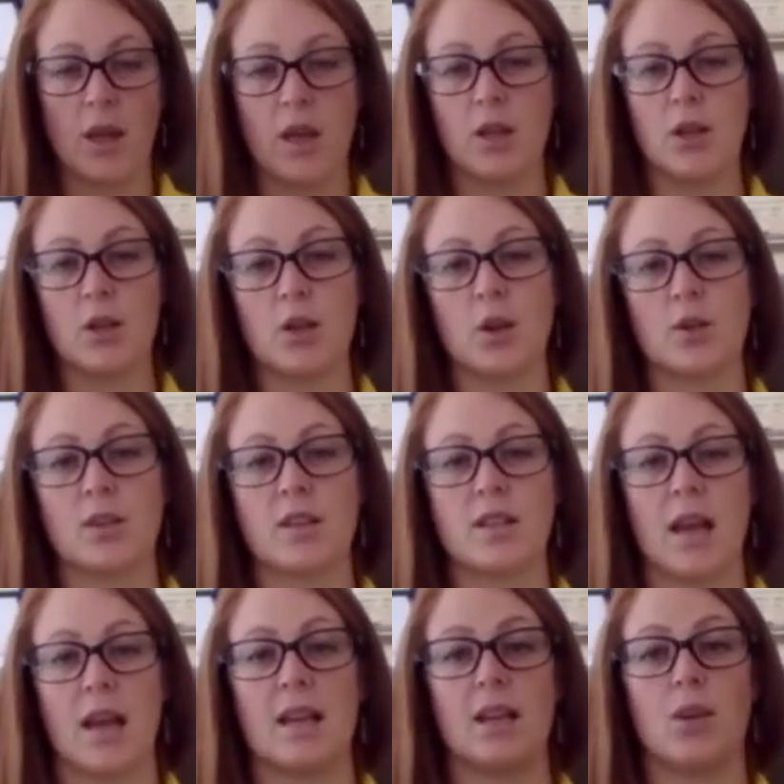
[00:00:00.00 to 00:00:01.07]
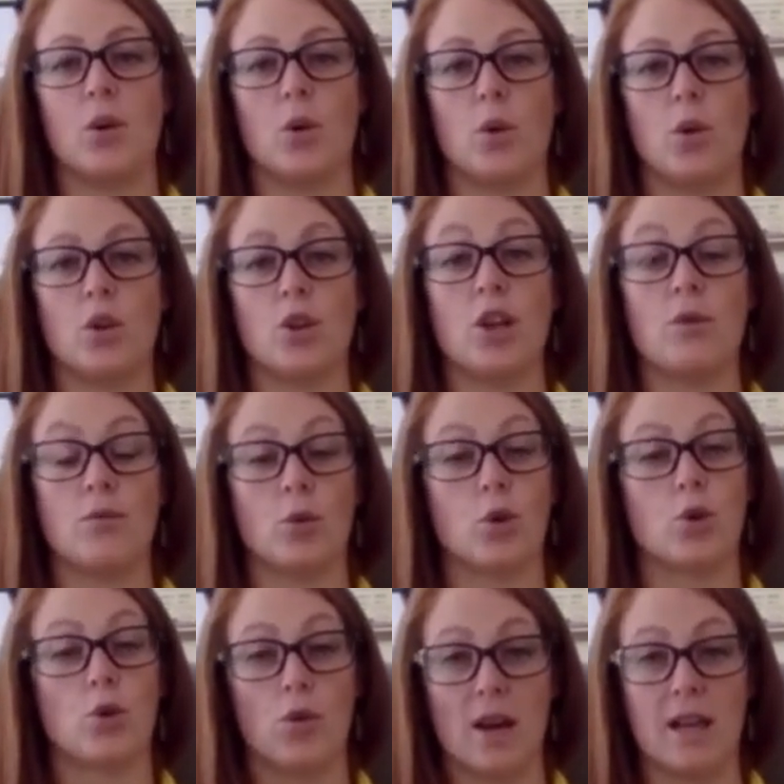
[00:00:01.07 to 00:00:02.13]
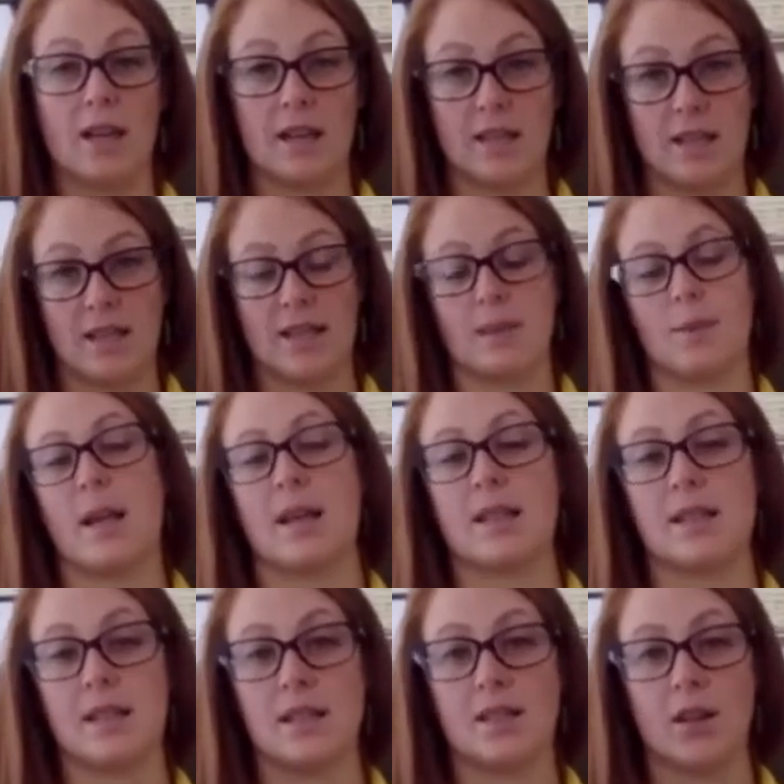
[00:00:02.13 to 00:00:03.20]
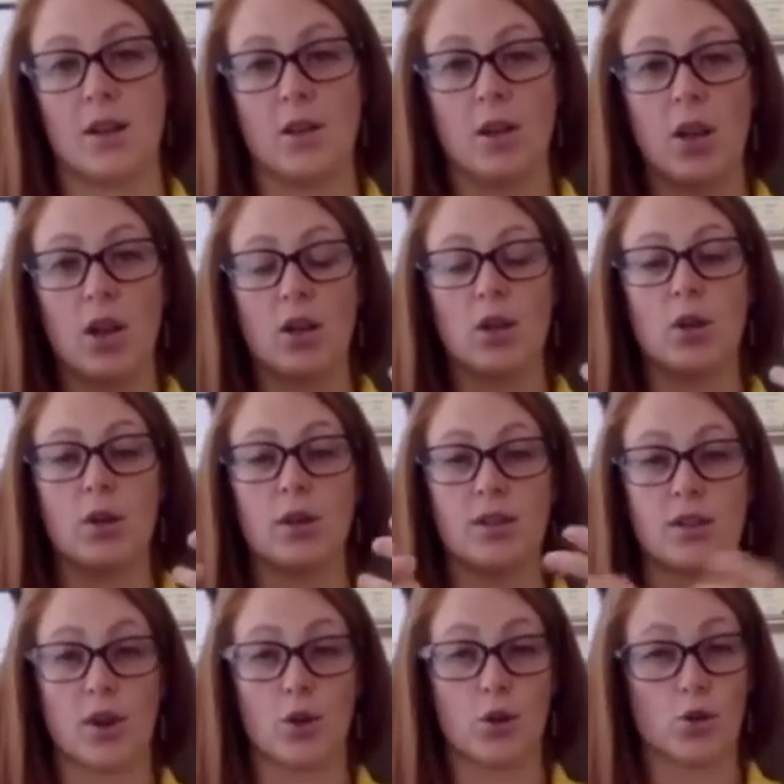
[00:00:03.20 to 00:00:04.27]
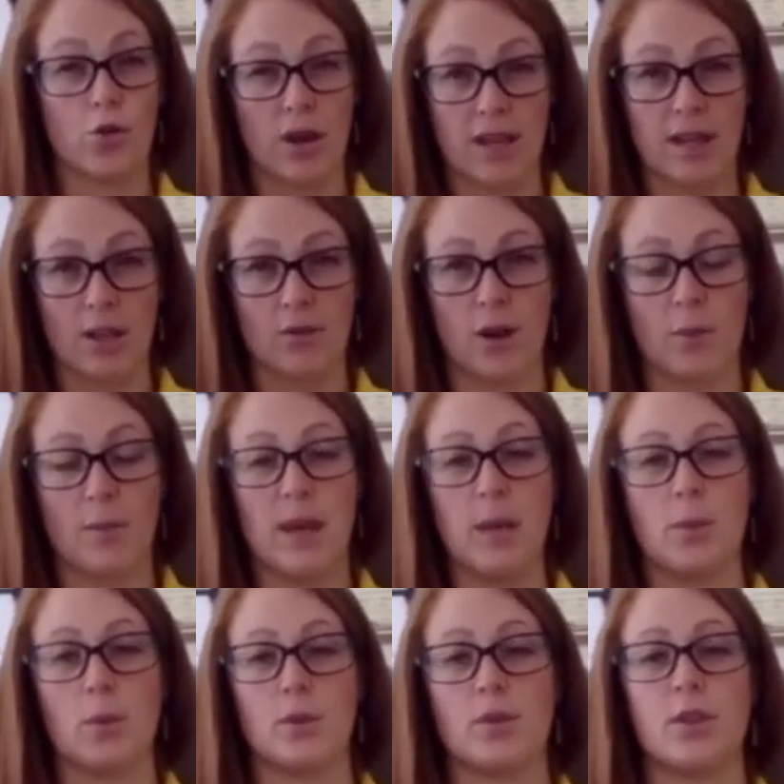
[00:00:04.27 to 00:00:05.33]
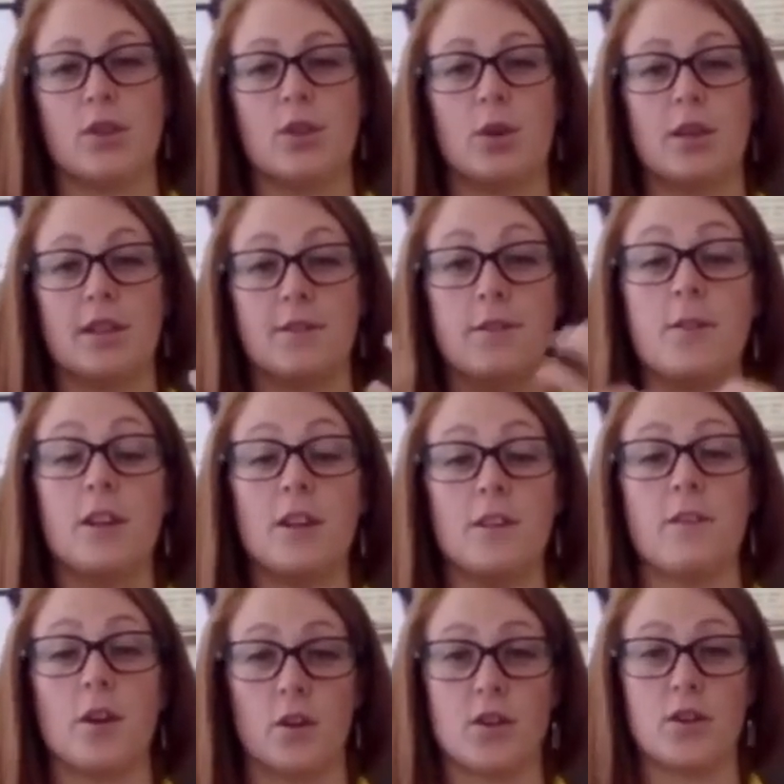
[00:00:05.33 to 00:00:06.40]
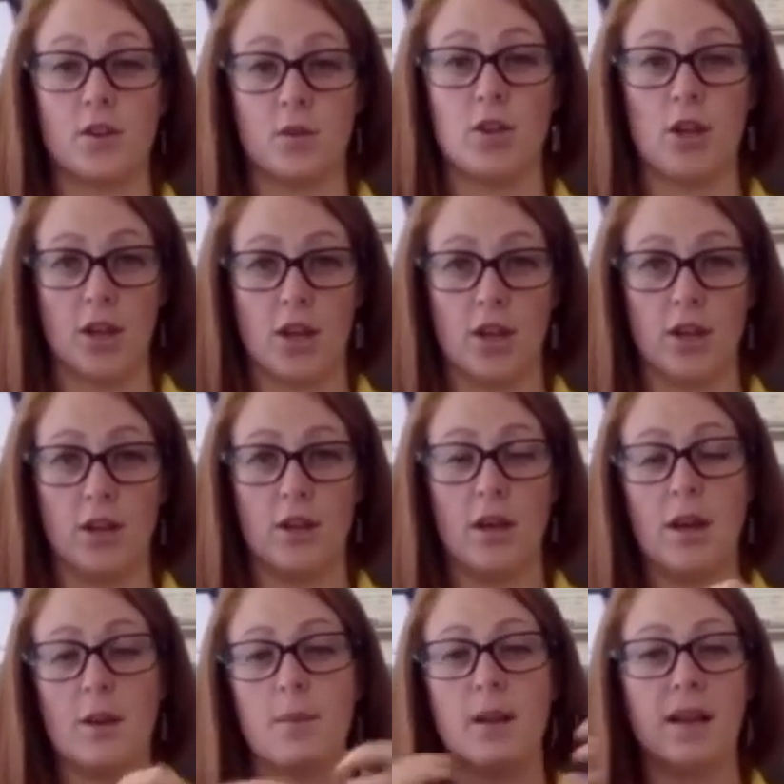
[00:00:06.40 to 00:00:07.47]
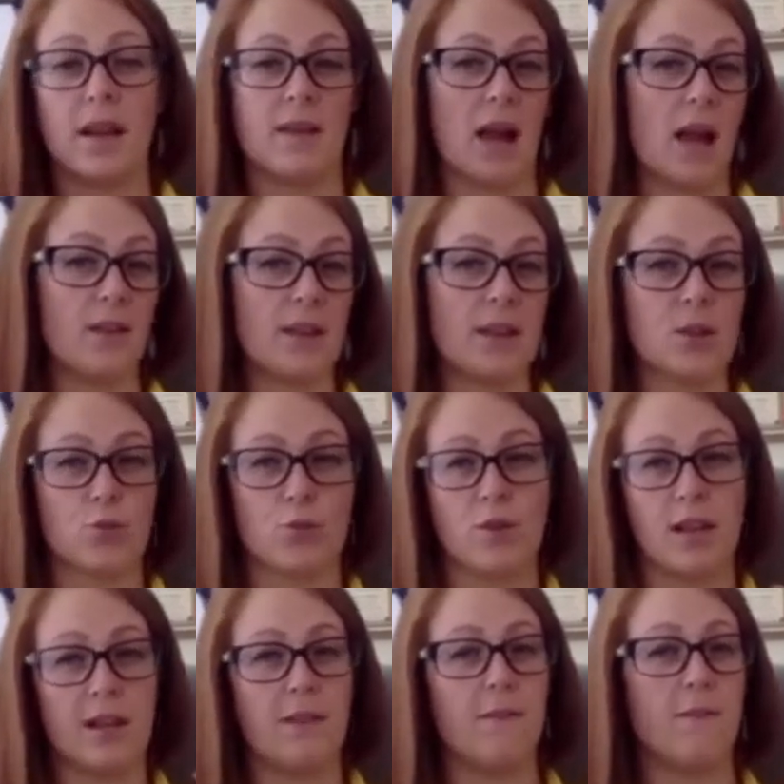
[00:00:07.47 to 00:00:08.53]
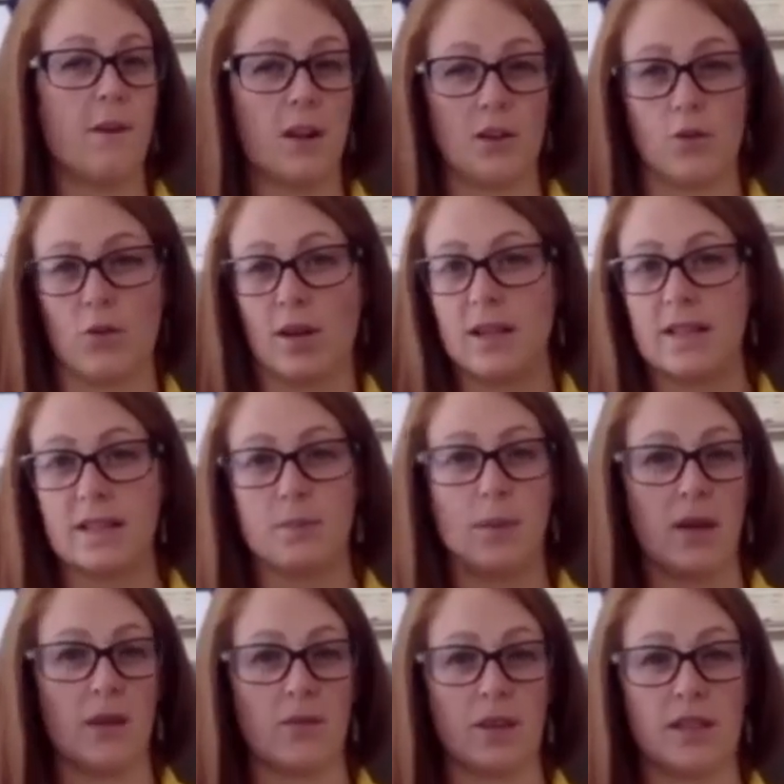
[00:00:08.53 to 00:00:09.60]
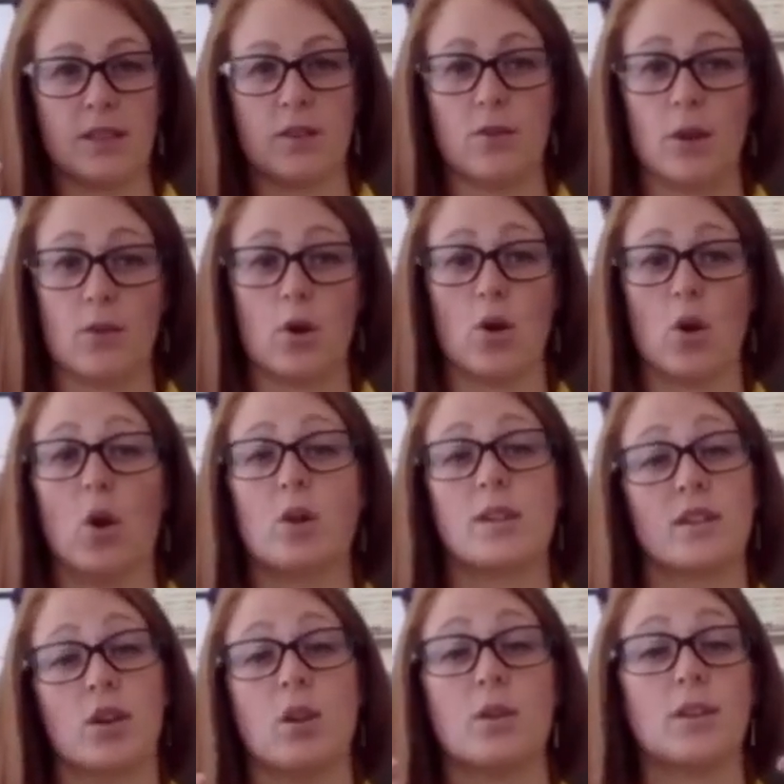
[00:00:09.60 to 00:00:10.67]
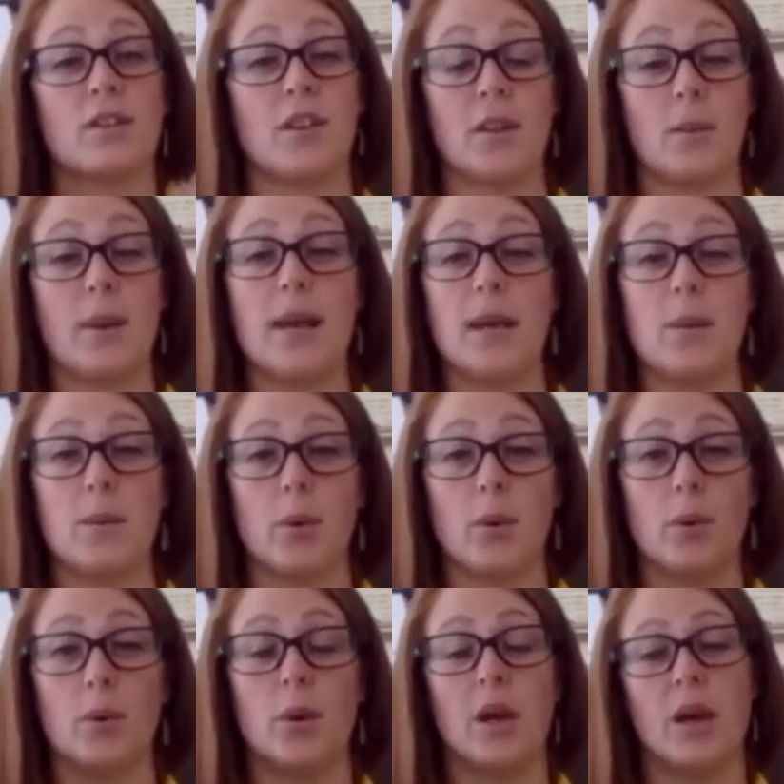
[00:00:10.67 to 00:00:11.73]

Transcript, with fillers: You can also take your general training to these places. So you can start training around people so the dog is fully focused on you, but again, they're having this really fun, great experience around lots and lots of other people.